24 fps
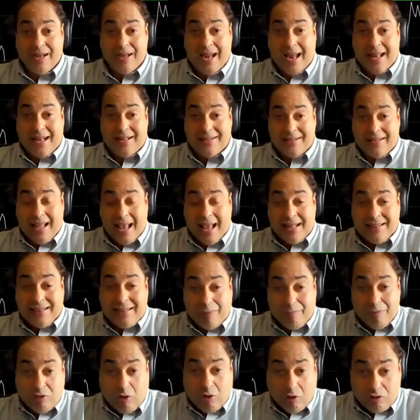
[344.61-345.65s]
And that
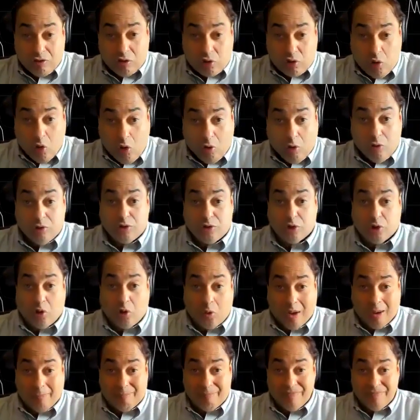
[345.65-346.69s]
will cause gold to go
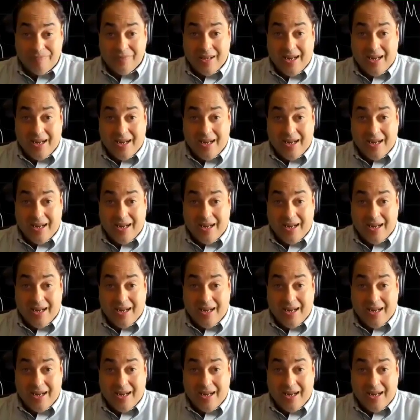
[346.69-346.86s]
up.